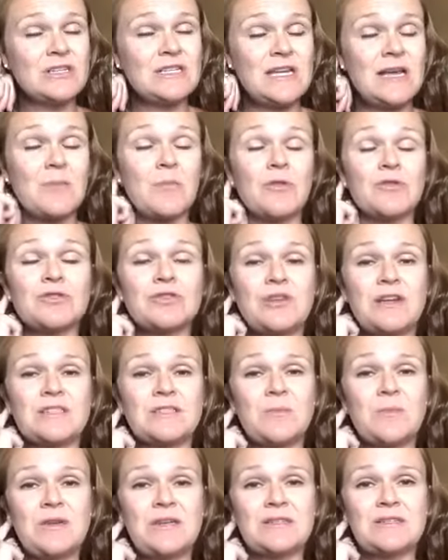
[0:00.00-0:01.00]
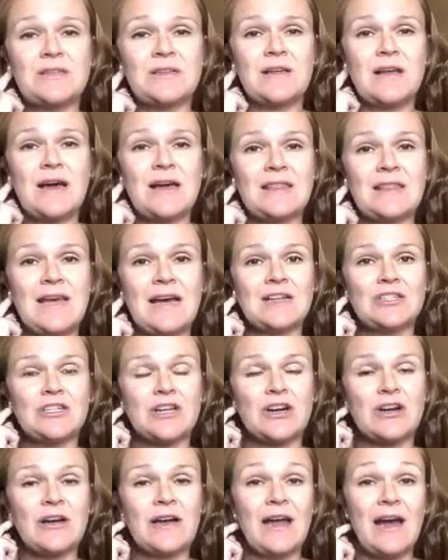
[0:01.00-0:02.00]
take most recipes and cut that
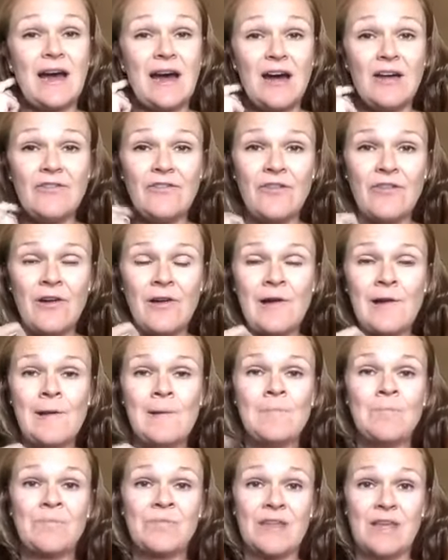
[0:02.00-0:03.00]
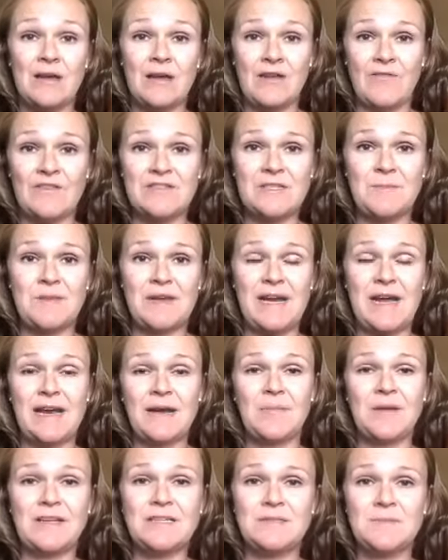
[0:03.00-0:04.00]
sugar in half if it's a
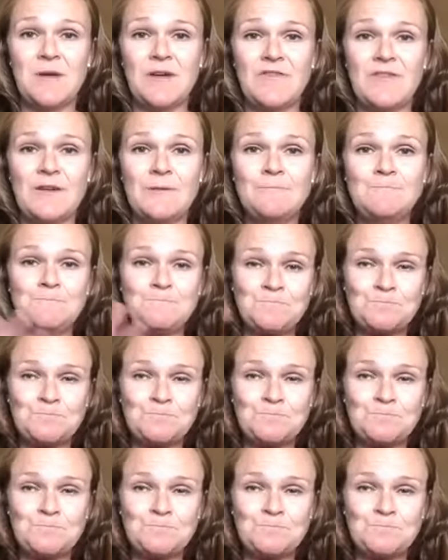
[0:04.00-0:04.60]
banana-based muffin.